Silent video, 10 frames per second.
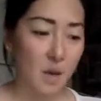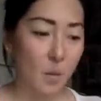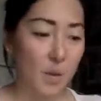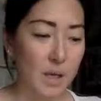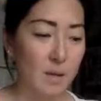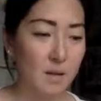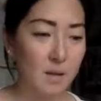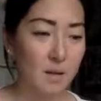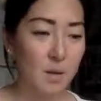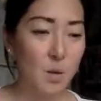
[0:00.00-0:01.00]
we
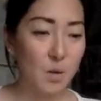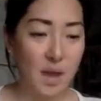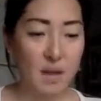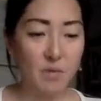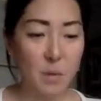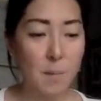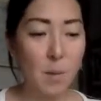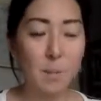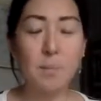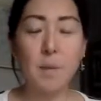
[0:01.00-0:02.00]
then
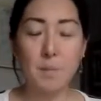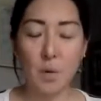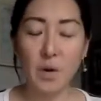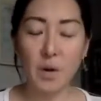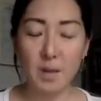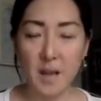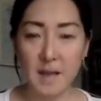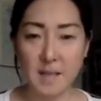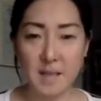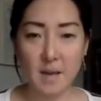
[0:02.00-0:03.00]

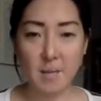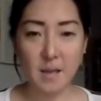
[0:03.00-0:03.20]
memorialize them